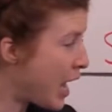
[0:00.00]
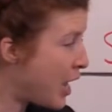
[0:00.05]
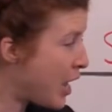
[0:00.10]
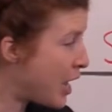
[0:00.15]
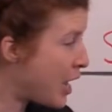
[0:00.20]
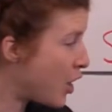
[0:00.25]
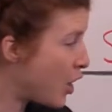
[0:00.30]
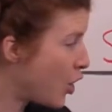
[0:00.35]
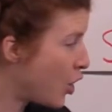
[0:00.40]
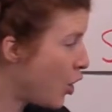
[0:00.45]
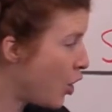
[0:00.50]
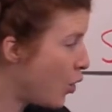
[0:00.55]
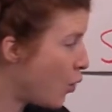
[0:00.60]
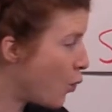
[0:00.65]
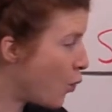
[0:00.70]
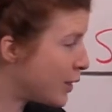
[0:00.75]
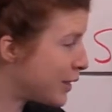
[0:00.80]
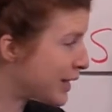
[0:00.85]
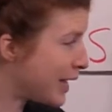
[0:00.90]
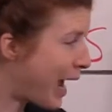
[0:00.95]
He
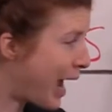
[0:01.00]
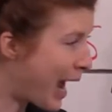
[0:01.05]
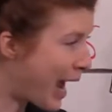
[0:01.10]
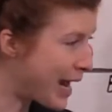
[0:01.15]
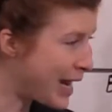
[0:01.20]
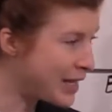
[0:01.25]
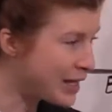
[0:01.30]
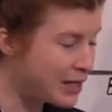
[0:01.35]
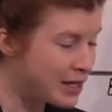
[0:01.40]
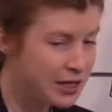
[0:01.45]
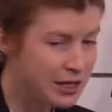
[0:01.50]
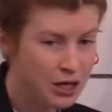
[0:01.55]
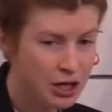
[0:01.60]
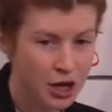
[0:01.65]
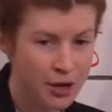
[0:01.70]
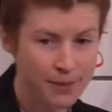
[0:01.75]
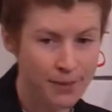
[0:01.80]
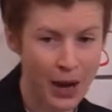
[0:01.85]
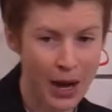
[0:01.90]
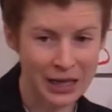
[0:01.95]
was hated
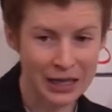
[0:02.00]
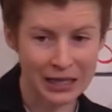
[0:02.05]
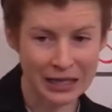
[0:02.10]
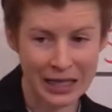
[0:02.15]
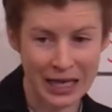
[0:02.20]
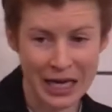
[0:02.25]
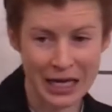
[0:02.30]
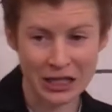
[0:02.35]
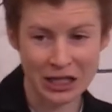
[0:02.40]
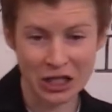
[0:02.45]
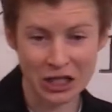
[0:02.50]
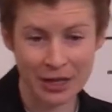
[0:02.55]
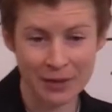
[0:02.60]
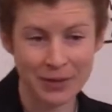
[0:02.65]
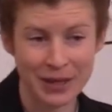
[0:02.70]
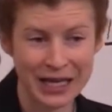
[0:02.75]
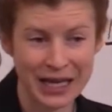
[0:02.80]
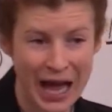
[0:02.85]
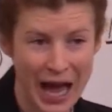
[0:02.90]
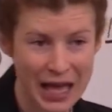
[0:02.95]
by the
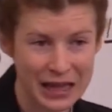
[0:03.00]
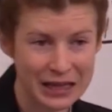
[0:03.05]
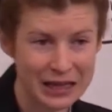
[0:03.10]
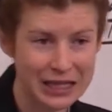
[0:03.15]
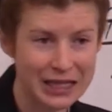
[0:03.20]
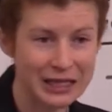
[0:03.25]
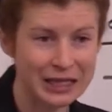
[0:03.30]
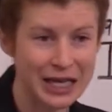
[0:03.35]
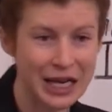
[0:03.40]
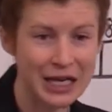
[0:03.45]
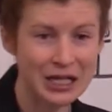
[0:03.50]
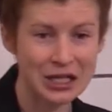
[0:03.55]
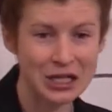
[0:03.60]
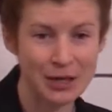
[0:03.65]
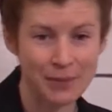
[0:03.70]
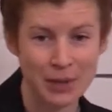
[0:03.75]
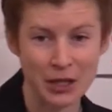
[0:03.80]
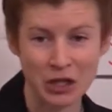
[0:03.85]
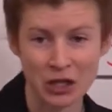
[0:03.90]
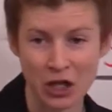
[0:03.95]
leadership, the Catholic
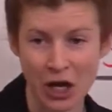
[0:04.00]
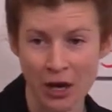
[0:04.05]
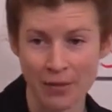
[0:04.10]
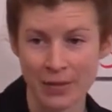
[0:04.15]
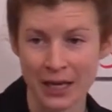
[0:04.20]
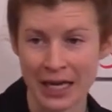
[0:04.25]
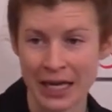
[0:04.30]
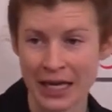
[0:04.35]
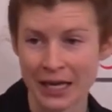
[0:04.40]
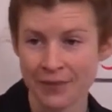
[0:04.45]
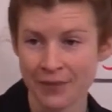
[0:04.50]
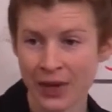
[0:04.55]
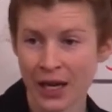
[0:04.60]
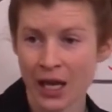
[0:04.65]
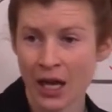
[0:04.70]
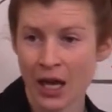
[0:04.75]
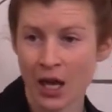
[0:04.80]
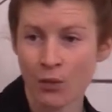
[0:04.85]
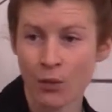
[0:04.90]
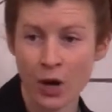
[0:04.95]
leadership in Germany.
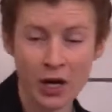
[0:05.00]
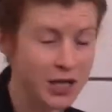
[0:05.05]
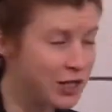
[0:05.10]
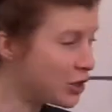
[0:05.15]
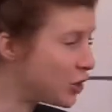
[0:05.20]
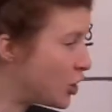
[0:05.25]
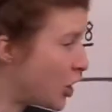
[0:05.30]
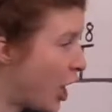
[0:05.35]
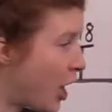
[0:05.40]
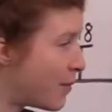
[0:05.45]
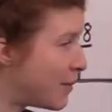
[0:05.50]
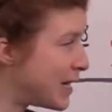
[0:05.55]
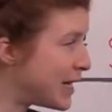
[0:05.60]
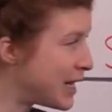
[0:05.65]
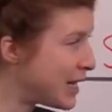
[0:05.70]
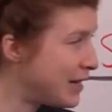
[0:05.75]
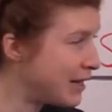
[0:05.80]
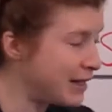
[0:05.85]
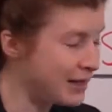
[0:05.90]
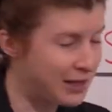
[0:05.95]
And what is
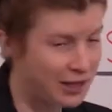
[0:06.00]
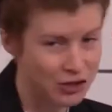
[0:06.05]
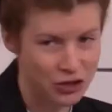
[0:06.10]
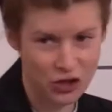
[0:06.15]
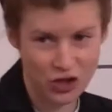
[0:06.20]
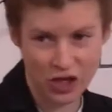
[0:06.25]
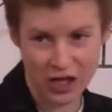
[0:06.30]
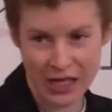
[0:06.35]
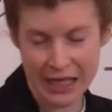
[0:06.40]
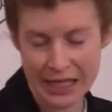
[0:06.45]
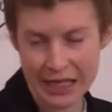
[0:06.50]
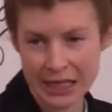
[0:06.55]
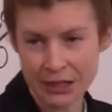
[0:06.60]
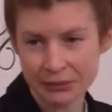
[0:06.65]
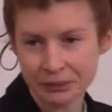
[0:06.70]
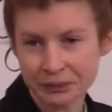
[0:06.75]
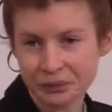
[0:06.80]
Germany in this history?